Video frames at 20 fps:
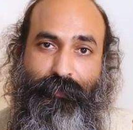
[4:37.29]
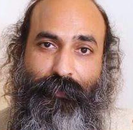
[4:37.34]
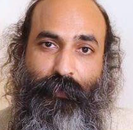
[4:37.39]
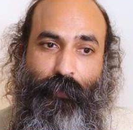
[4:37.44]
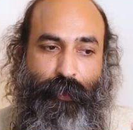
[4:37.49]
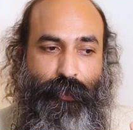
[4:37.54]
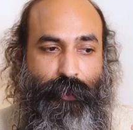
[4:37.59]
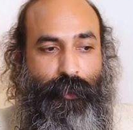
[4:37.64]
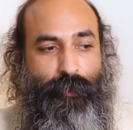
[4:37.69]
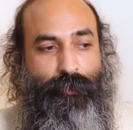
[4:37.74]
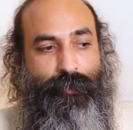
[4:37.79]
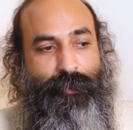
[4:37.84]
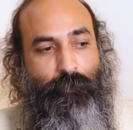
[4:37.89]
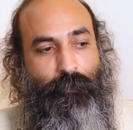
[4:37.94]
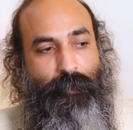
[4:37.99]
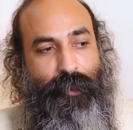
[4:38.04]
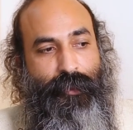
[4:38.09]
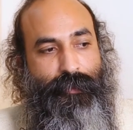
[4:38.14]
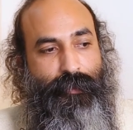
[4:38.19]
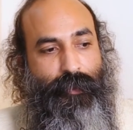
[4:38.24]
We try to
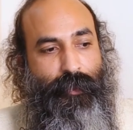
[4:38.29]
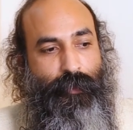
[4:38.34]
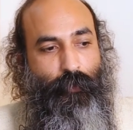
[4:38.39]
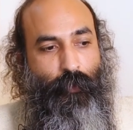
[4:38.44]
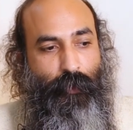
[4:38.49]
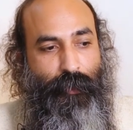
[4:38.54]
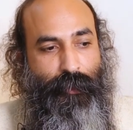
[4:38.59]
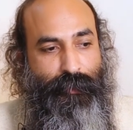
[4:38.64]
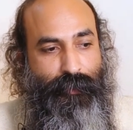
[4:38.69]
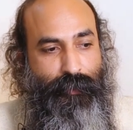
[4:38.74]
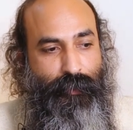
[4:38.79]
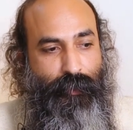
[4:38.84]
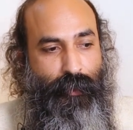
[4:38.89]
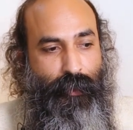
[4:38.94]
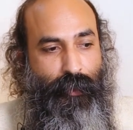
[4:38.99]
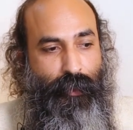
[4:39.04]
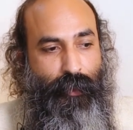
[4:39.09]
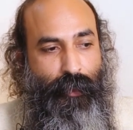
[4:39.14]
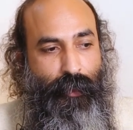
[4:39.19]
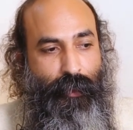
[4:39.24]
suppress that voice.
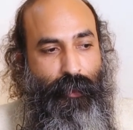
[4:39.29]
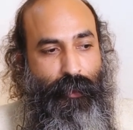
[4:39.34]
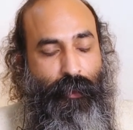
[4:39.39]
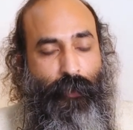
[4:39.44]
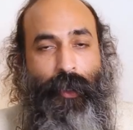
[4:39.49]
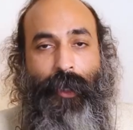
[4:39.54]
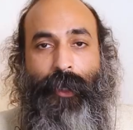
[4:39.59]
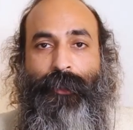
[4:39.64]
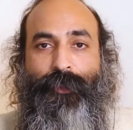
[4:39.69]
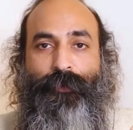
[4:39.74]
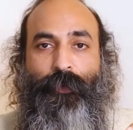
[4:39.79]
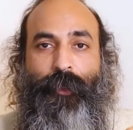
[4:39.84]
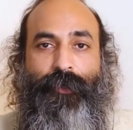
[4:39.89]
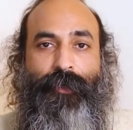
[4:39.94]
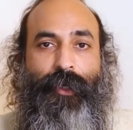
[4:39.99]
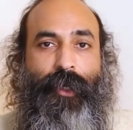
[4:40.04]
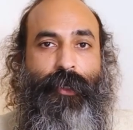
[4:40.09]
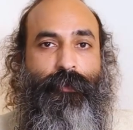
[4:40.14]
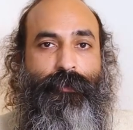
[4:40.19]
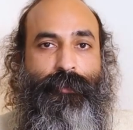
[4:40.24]
Now, as we
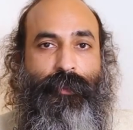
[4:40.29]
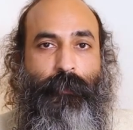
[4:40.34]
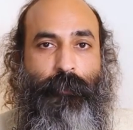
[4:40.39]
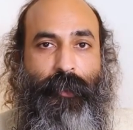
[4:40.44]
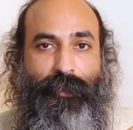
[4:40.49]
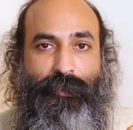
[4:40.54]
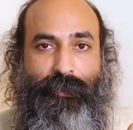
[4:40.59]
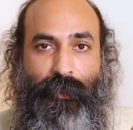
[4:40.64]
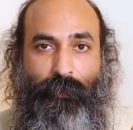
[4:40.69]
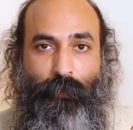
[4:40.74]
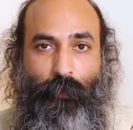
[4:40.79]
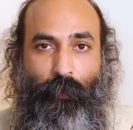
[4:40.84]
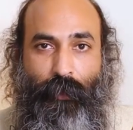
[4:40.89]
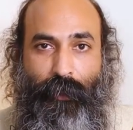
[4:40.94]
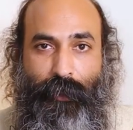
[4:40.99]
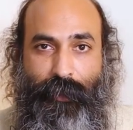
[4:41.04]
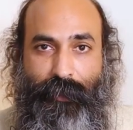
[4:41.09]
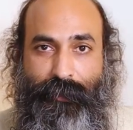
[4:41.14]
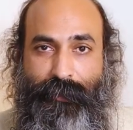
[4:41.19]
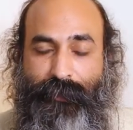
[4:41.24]
try to suppress that
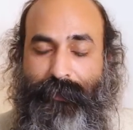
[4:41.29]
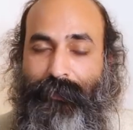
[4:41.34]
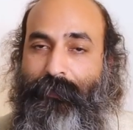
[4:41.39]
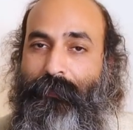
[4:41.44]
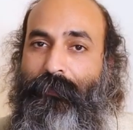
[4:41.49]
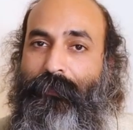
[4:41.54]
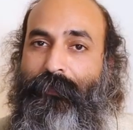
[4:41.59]
voice,